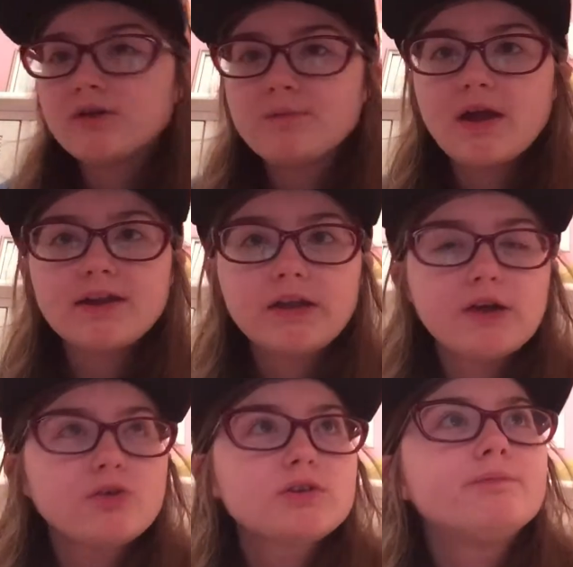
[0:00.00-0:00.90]
give me
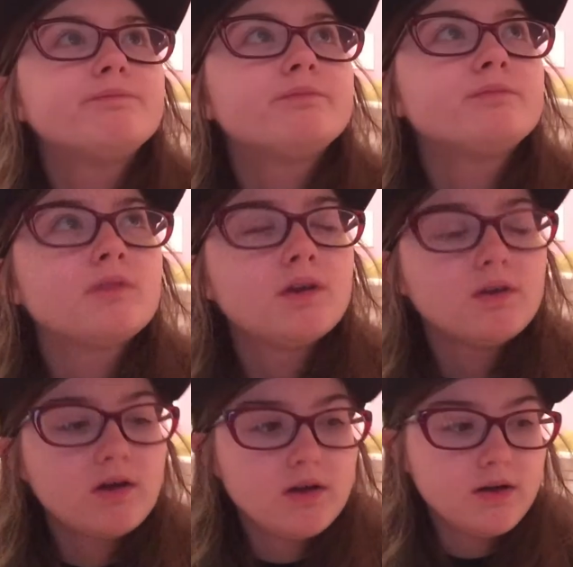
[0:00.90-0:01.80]
ideas.
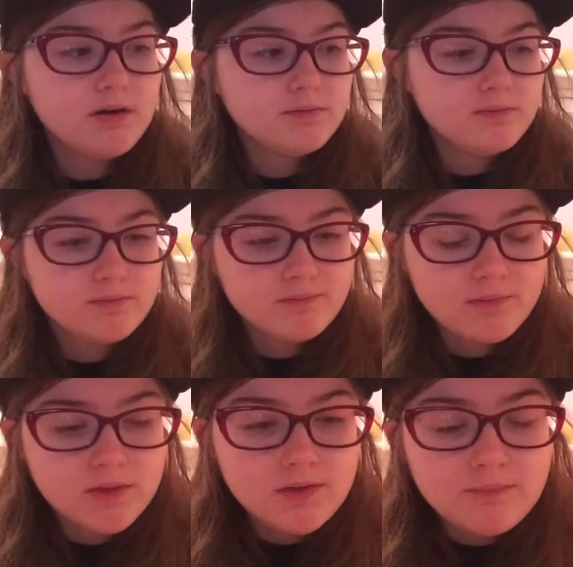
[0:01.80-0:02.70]
Um,
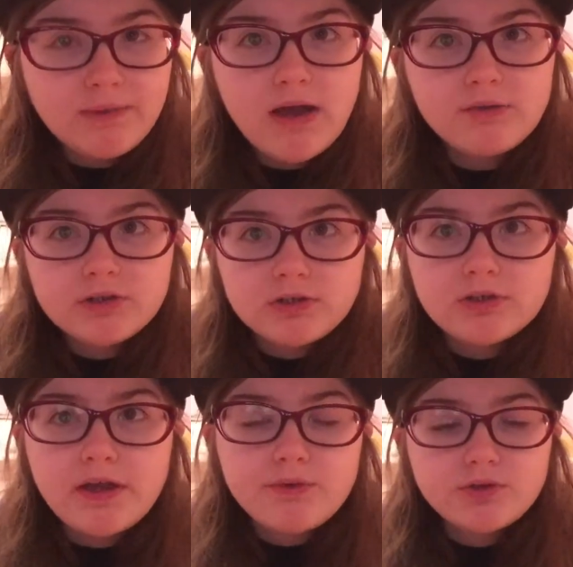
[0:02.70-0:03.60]
but yeah, I want,
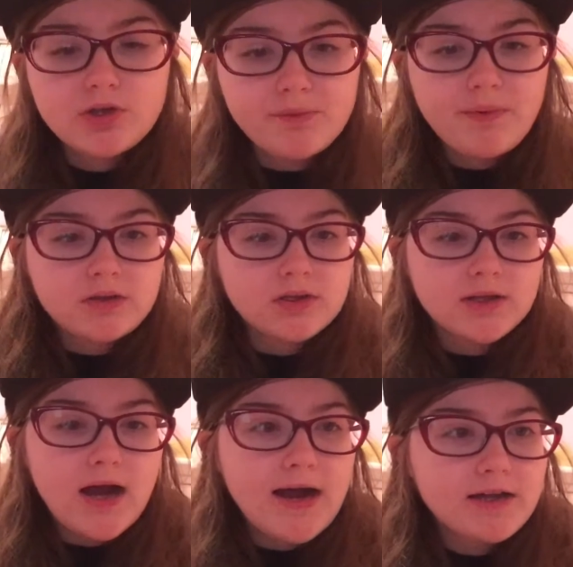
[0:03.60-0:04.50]
today I want to talk about the
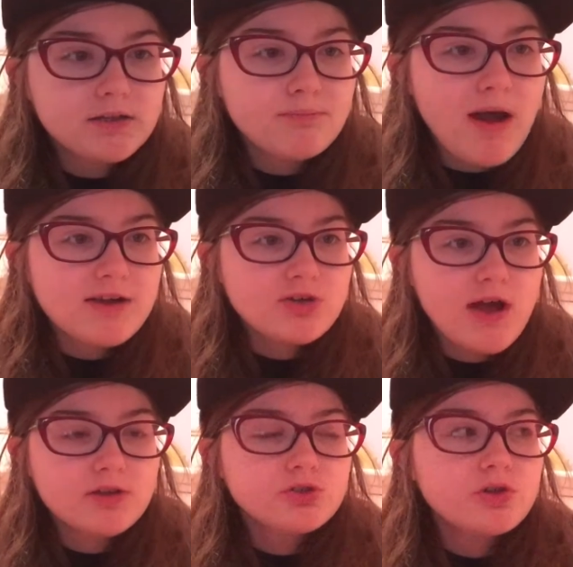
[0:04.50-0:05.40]
Tide Pod
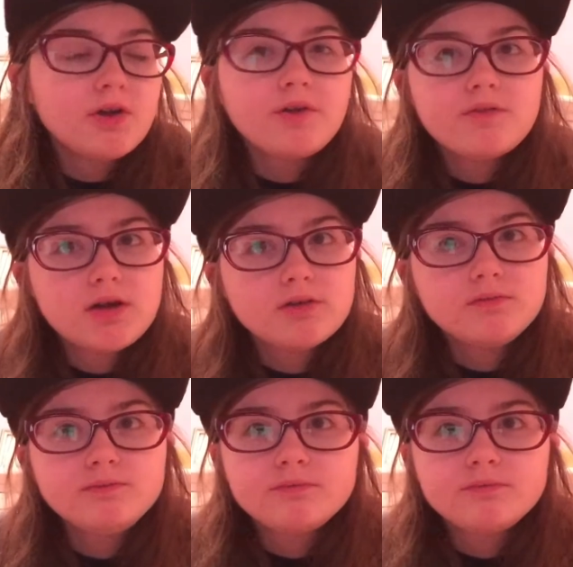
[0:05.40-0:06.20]
Challenge going on.